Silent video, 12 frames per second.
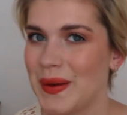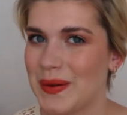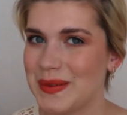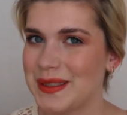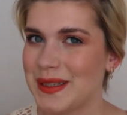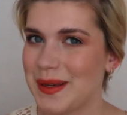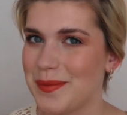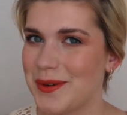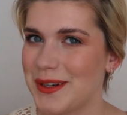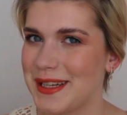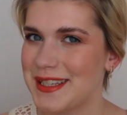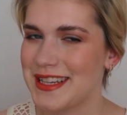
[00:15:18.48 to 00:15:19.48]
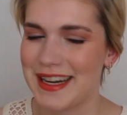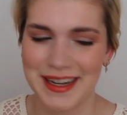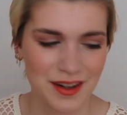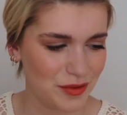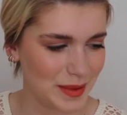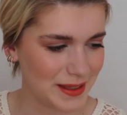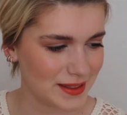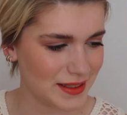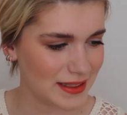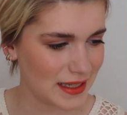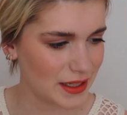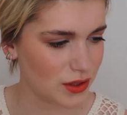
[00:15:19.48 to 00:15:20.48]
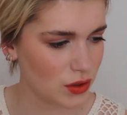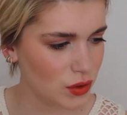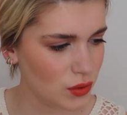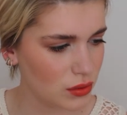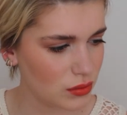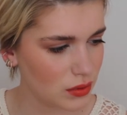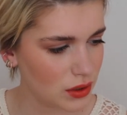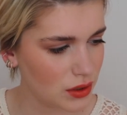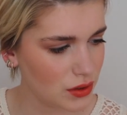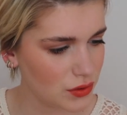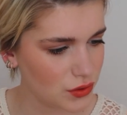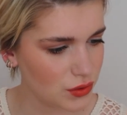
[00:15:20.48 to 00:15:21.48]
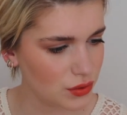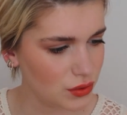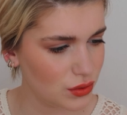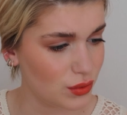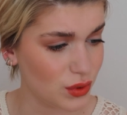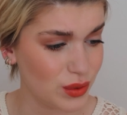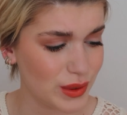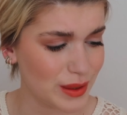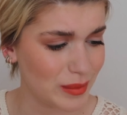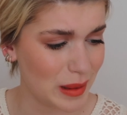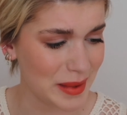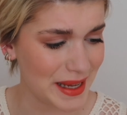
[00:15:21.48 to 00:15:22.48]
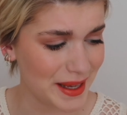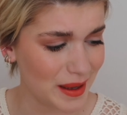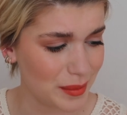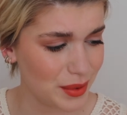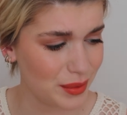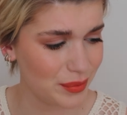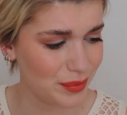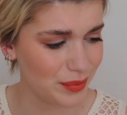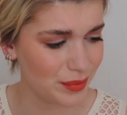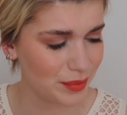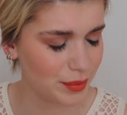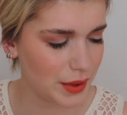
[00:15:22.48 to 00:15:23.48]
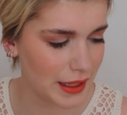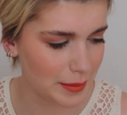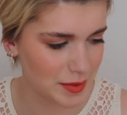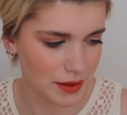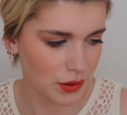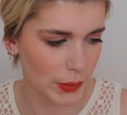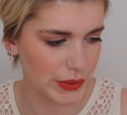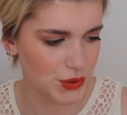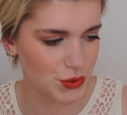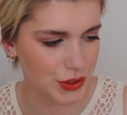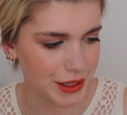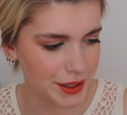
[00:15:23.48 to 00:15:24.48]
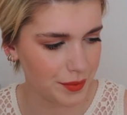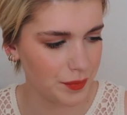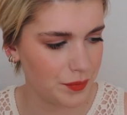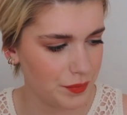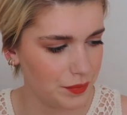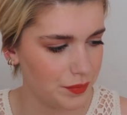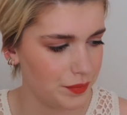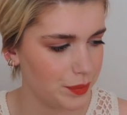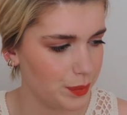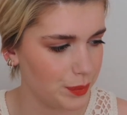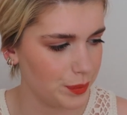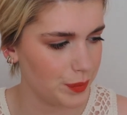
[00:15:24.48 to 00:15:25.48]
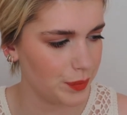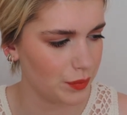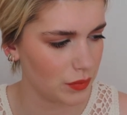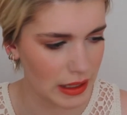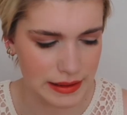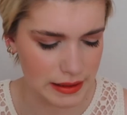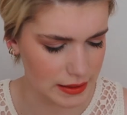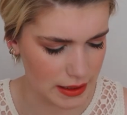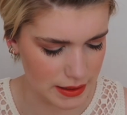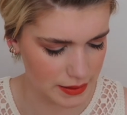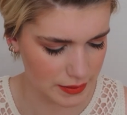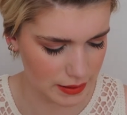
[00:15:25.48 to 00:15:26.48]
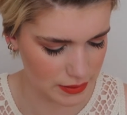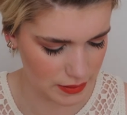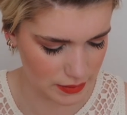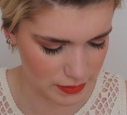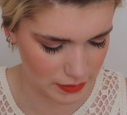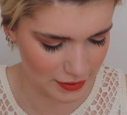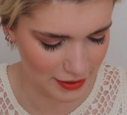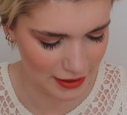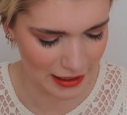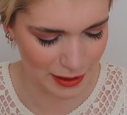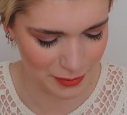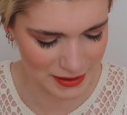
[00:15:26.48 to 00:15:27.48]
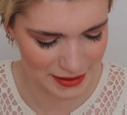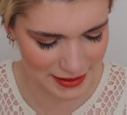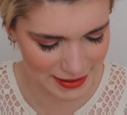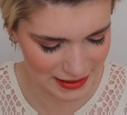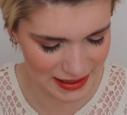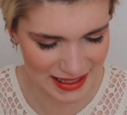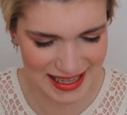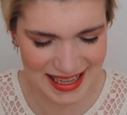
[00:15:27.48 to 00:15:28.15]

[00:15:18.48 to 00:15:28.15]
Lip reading: which I'm pretty scared of because I don't want to ruin my makeup, but I'm still going to try it. Yes, it is. Yes, yes. I wasn't.